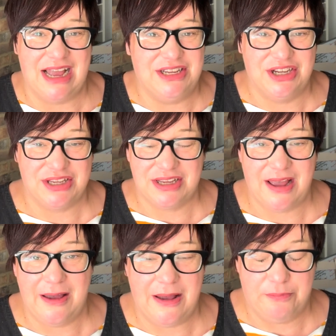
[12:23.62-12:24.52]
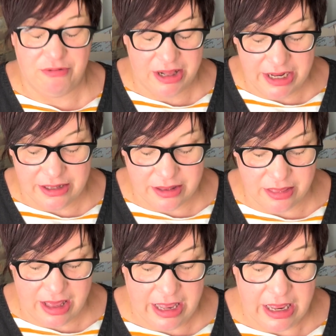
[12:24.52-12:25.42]
just a brilliant
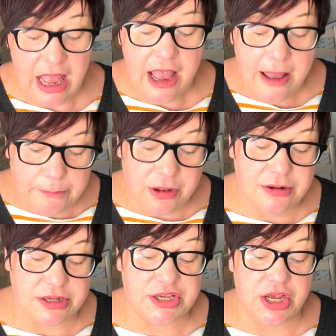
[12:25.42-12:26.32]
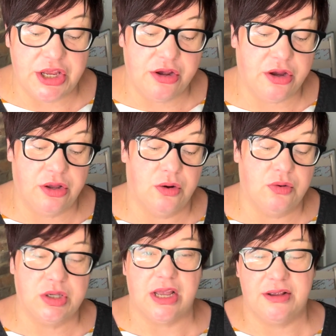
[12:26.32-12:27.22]
thing. Plus, you can
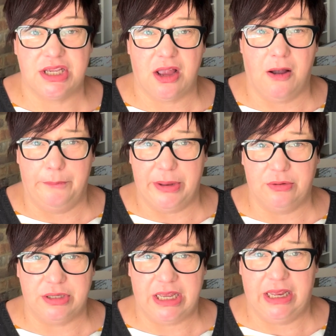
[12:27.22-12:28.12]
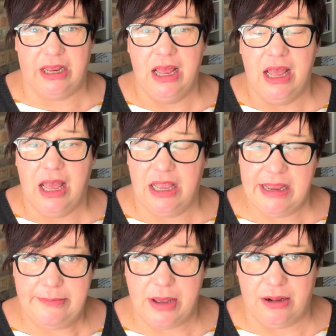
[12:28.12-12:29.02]
also start building an
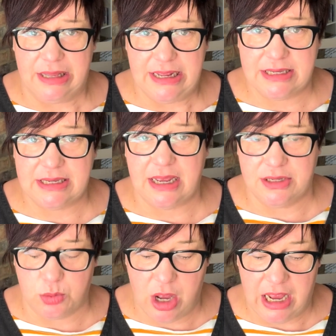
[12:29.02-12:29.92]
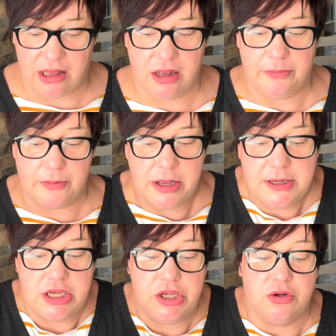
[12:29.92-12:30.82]
email list as well.
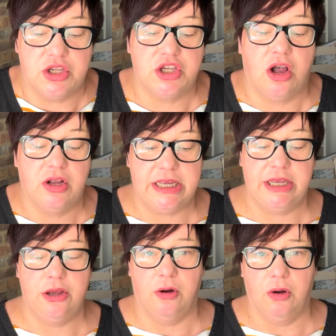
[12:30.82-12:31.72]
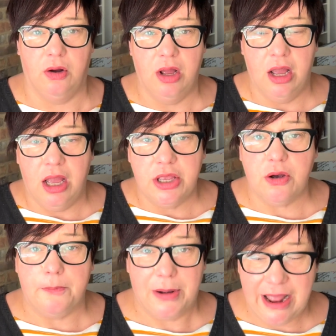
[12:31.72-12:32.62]
You're starting your
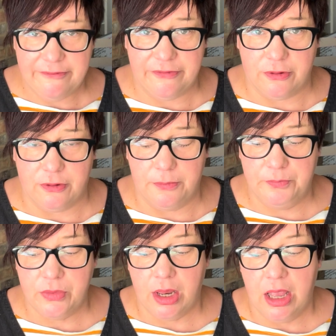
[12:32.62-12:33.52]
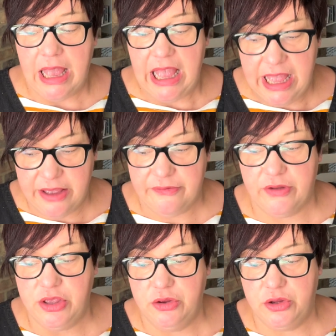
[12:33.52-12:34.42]
platform. If
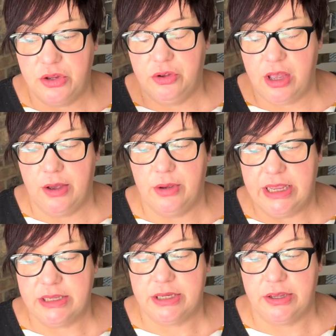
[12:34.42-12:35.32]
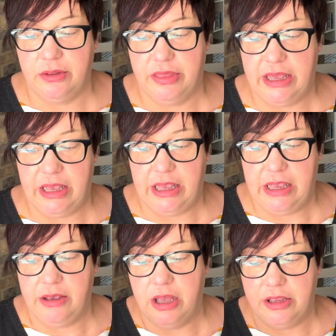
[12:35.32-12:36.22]
you do go into the,